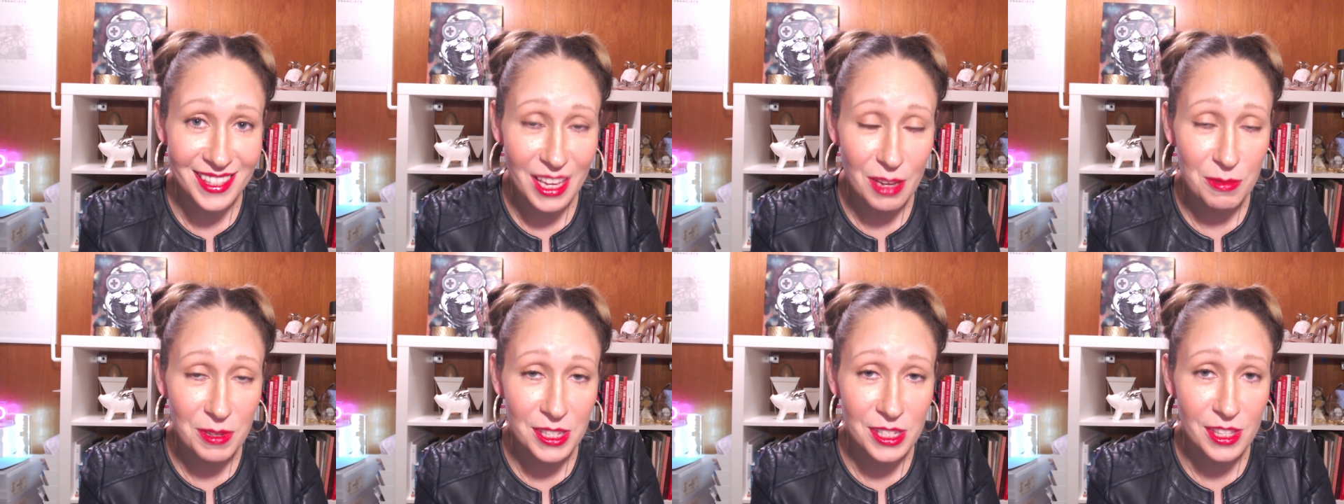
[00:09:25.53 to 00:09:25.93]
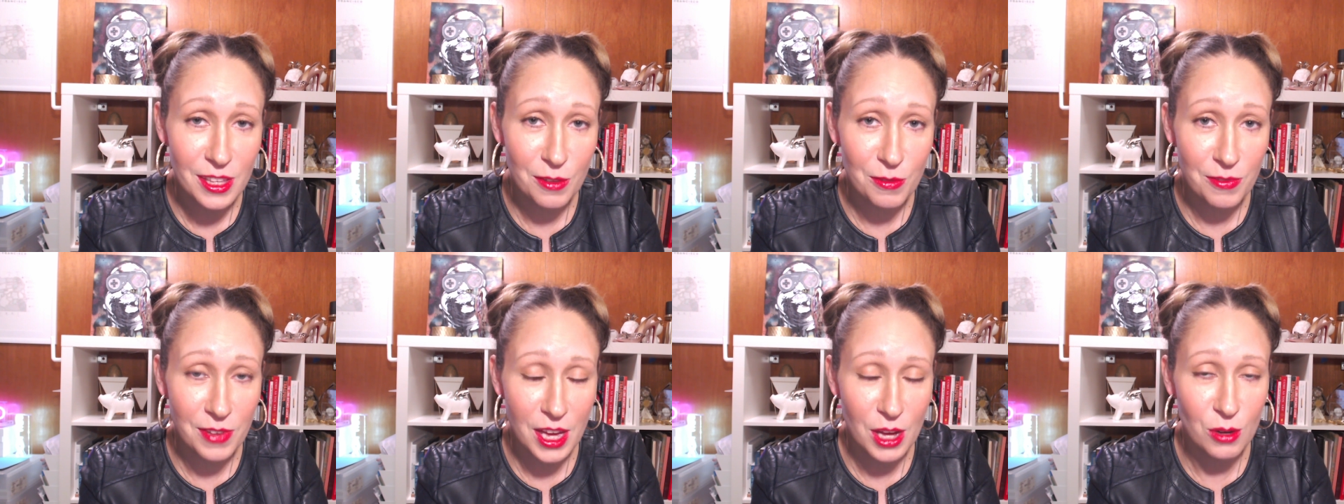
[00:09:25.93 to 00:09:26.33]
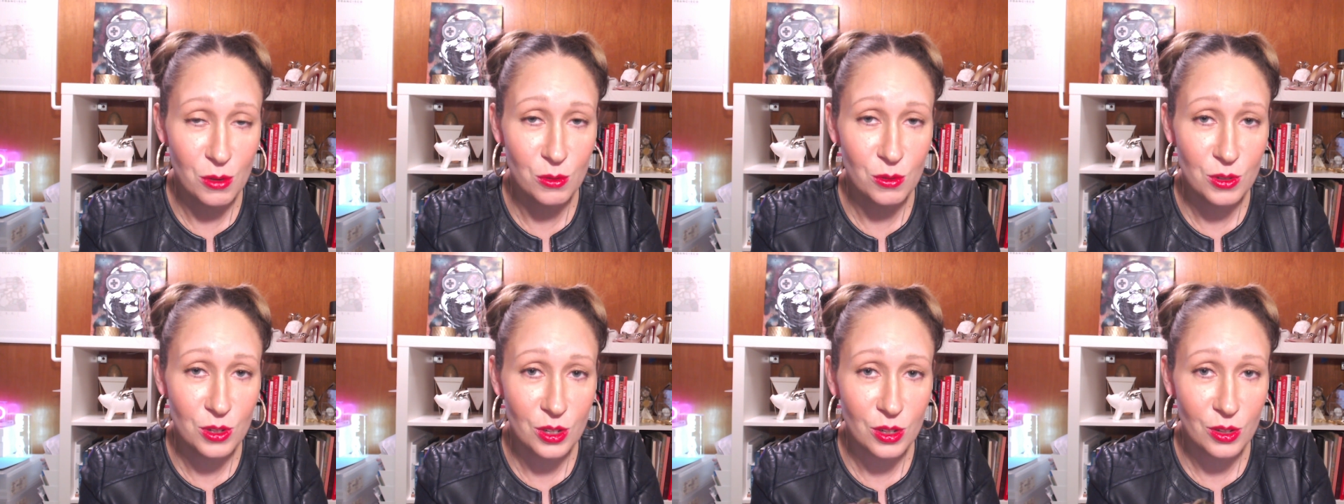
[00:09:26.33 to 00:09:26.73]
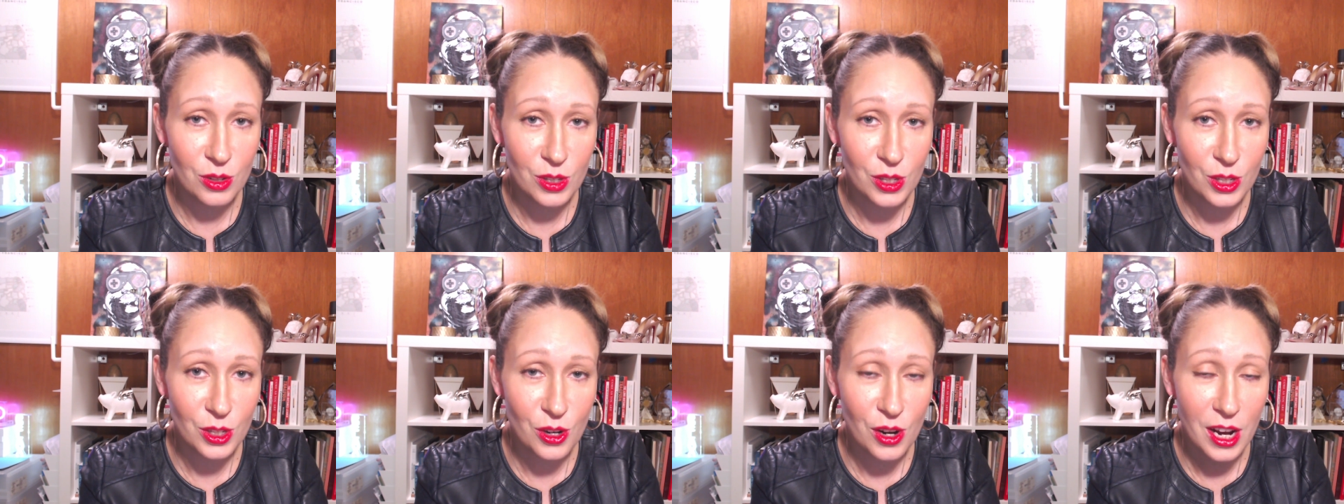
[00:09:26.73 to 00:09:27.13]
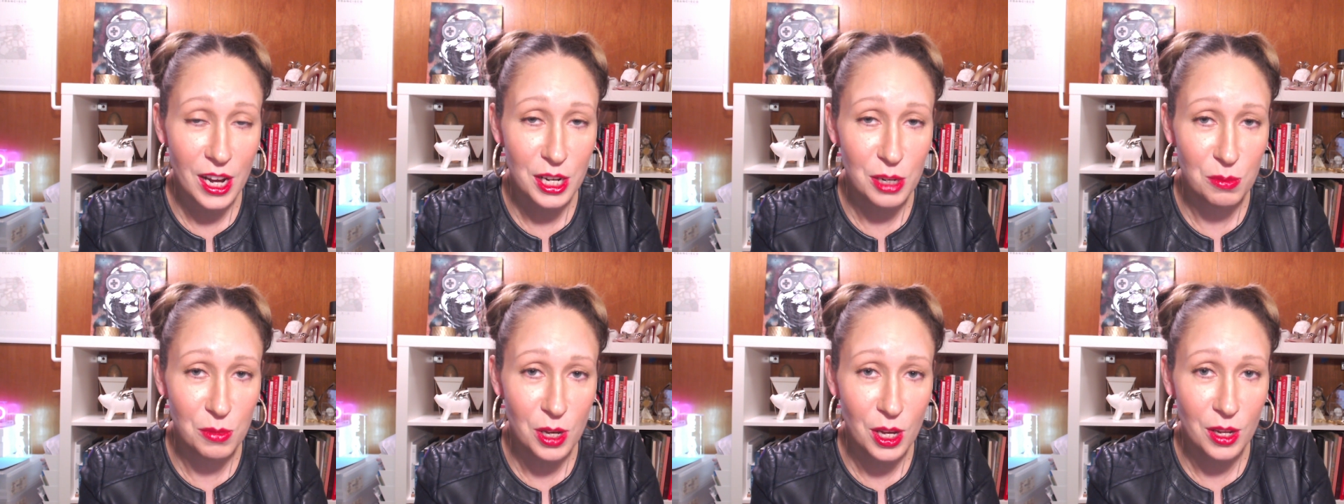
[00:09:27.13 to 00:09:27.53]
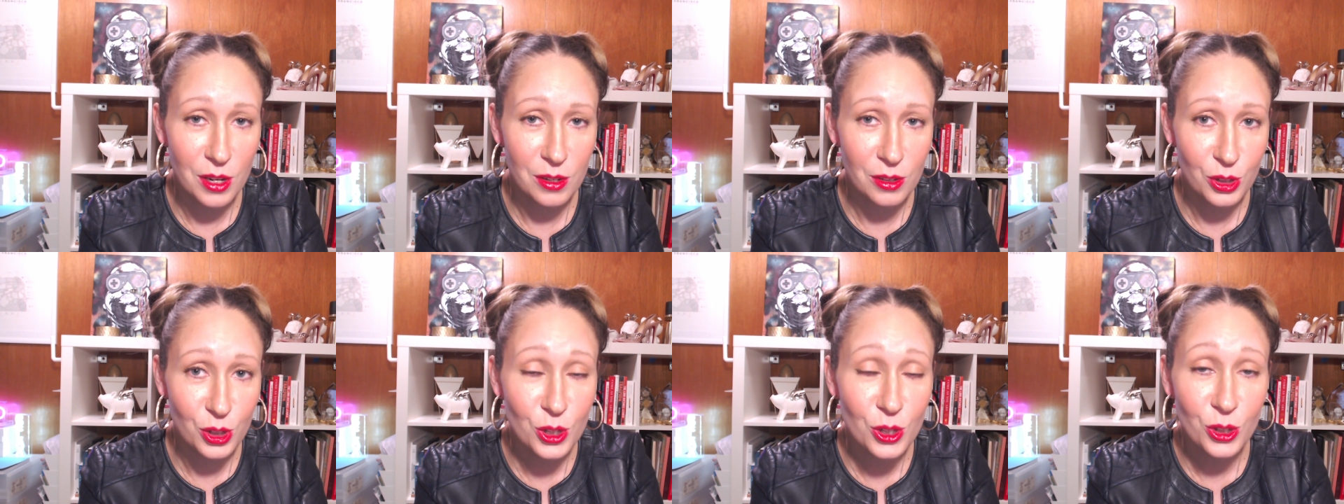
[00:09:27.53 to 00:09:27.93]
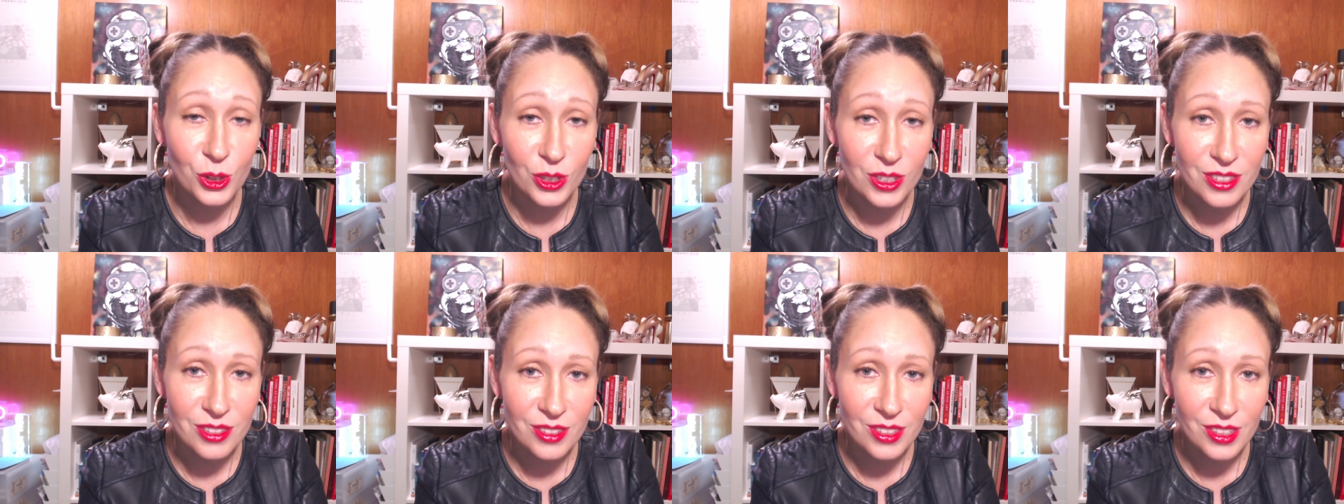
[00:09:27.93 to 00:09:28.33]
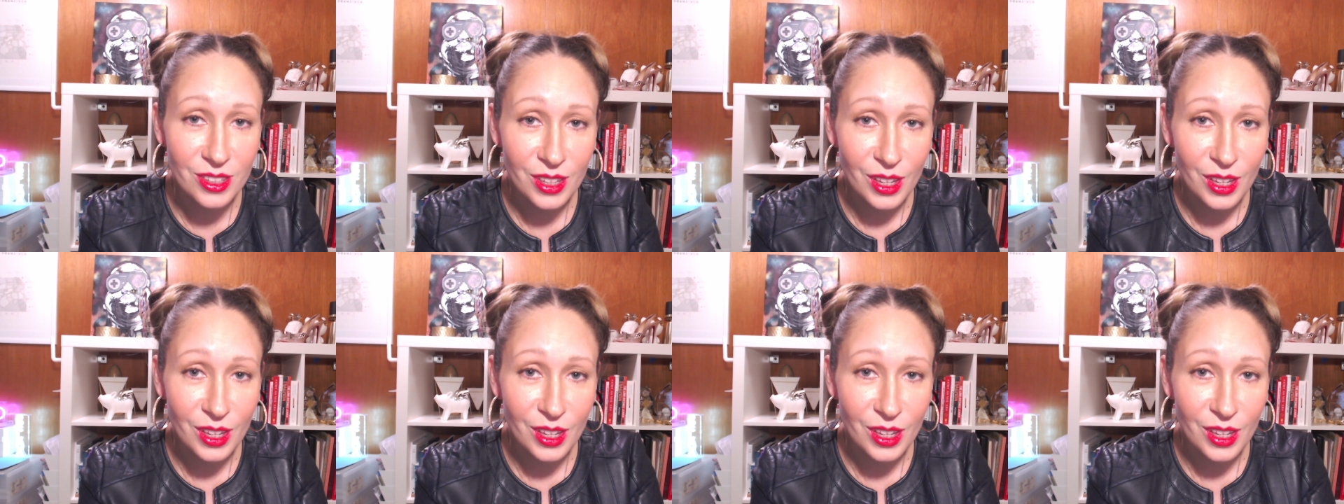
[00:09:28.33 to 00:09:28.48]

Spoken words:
That means they found your item on Google